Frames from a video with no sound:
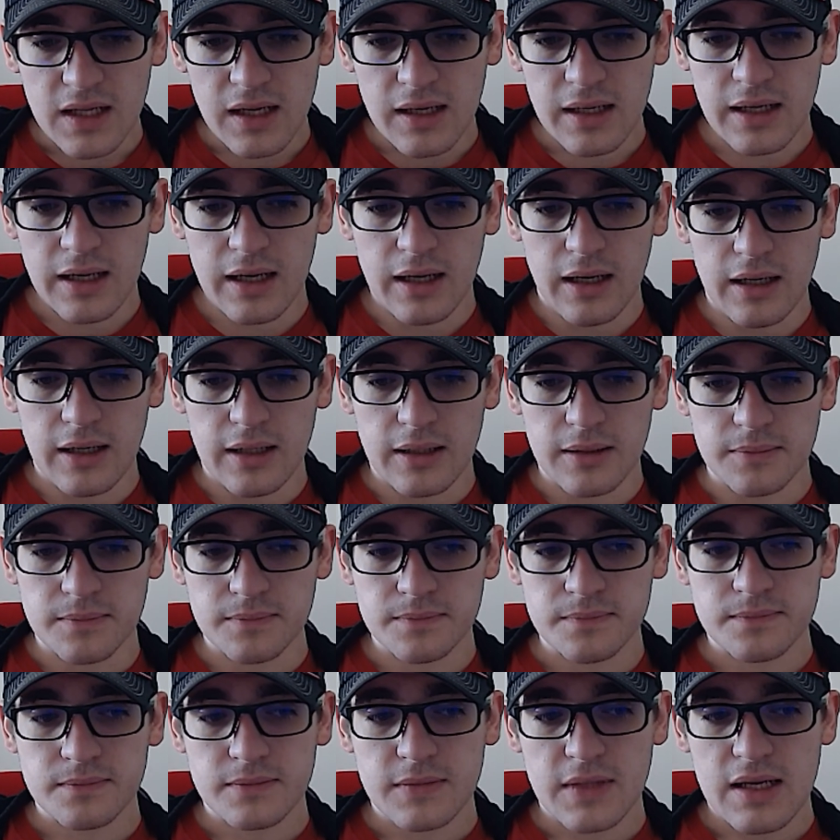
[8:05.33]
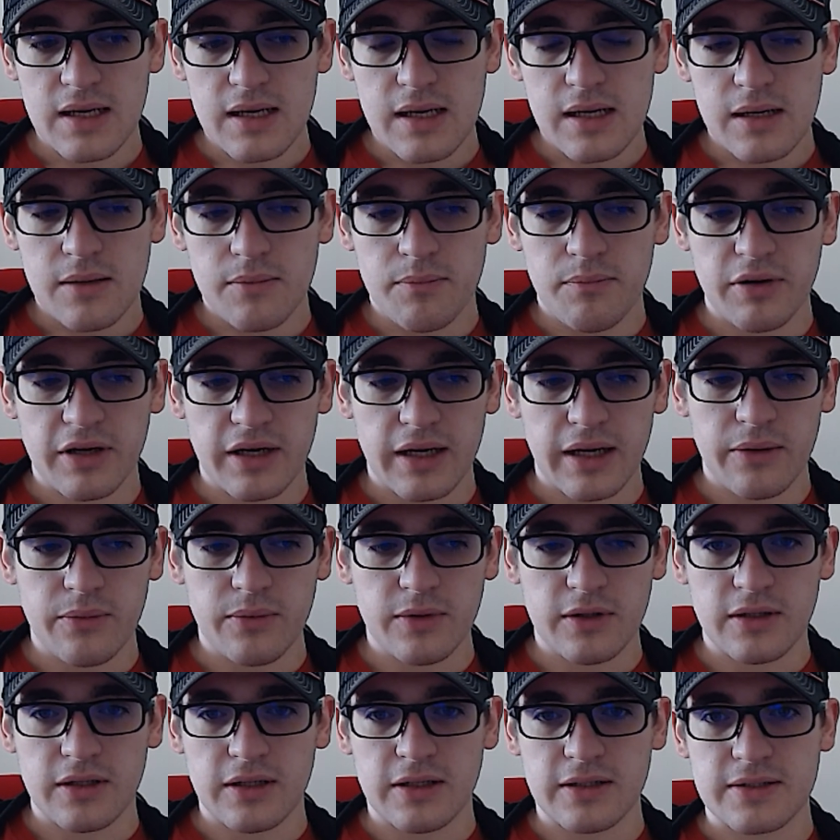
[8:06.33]
But I
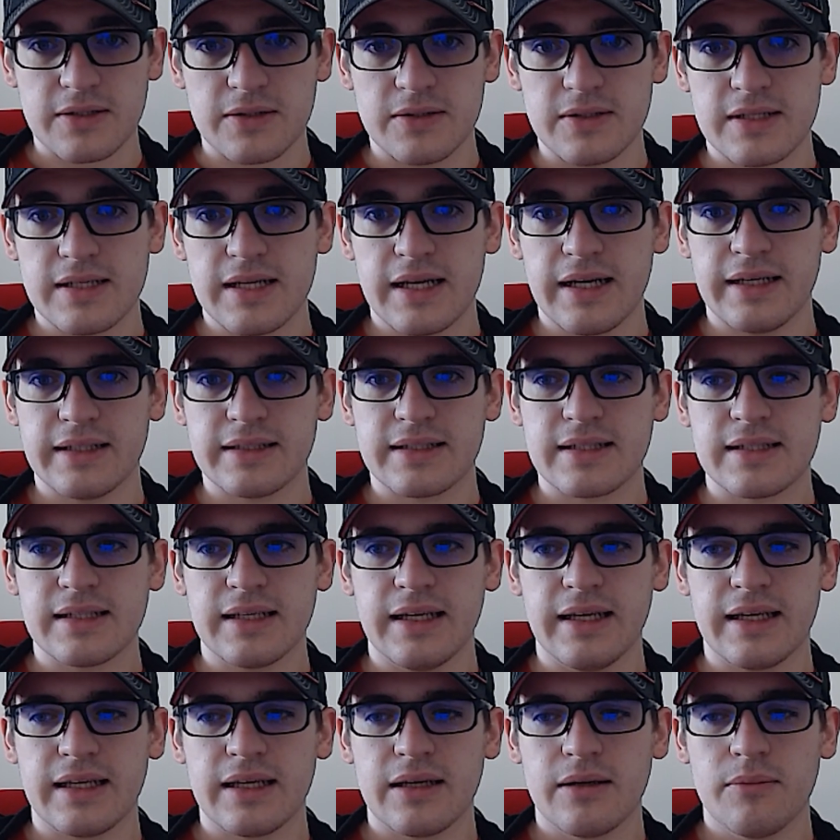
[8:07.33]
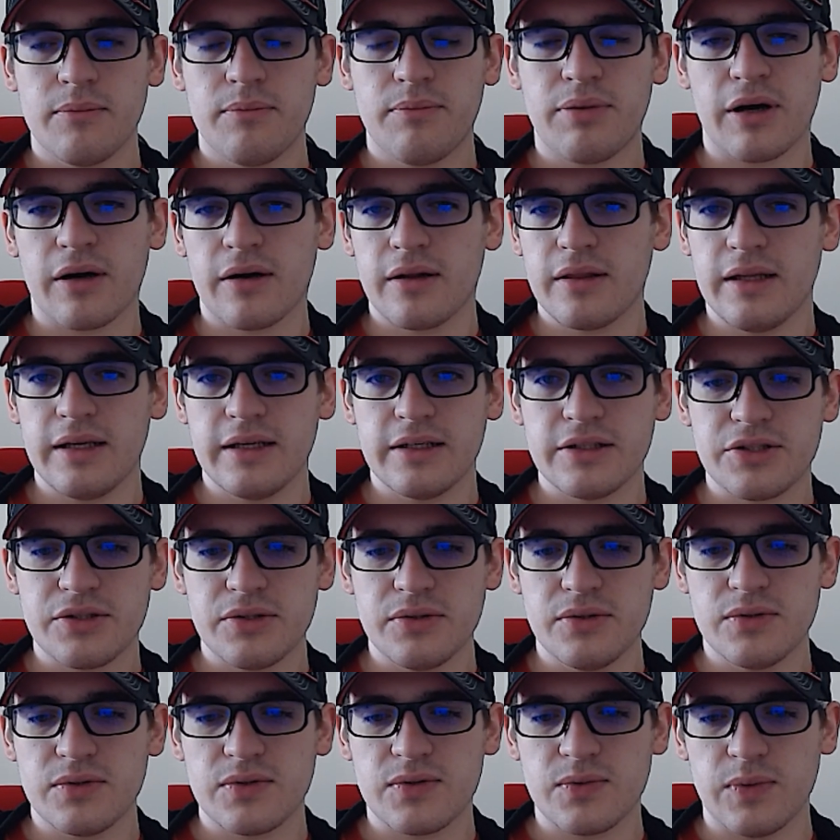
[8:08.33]
will also say it's like part of the
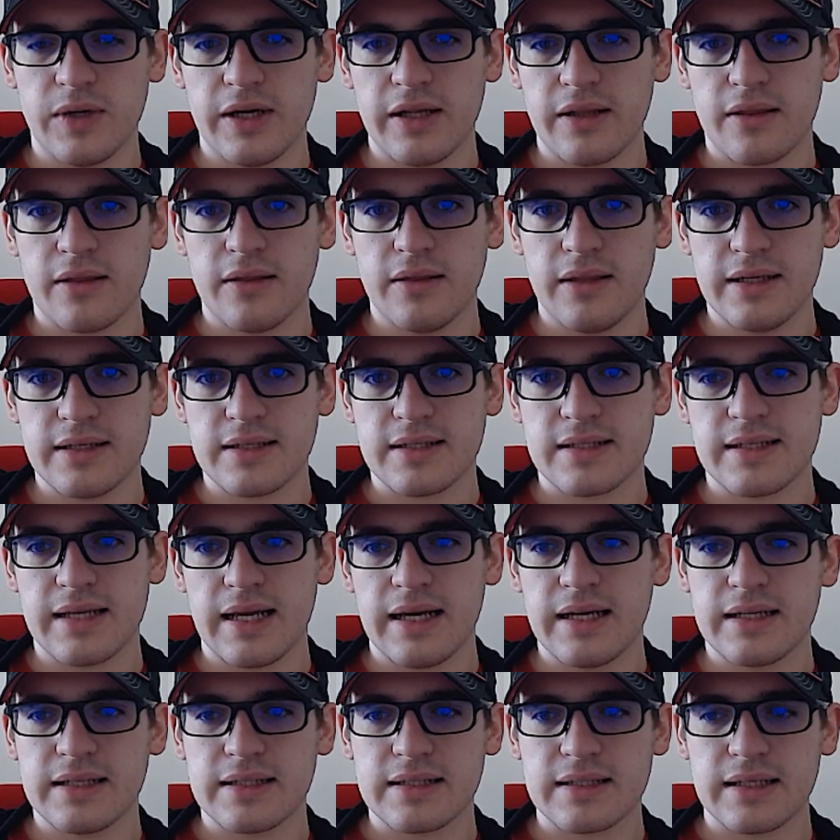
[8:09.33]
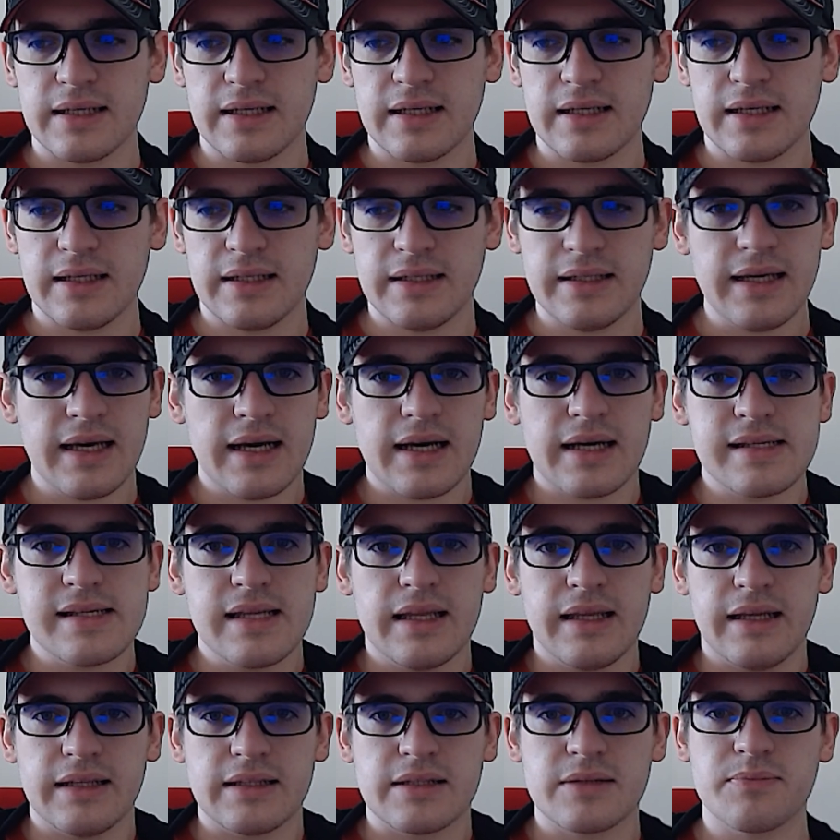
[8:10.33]
issues with this set is like, yeah,
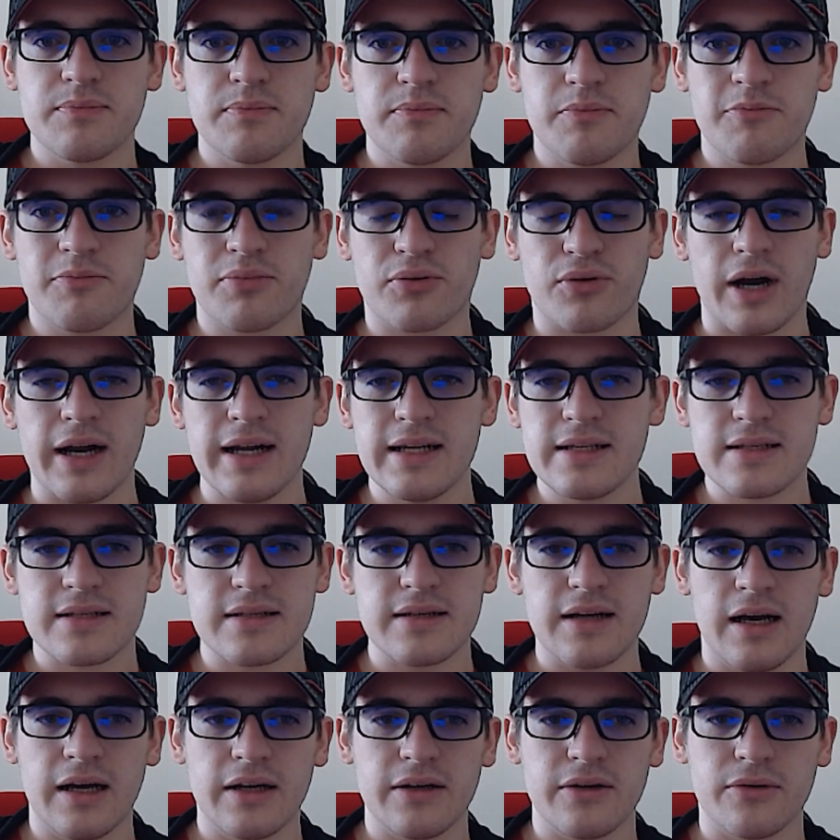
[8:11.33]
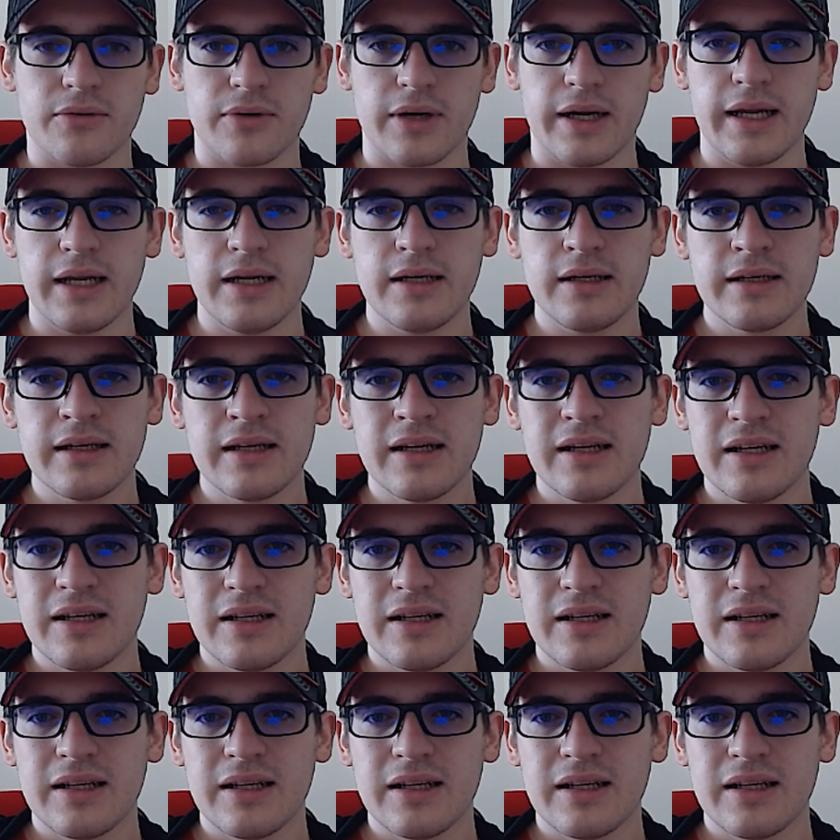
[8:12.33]
it's priced not great.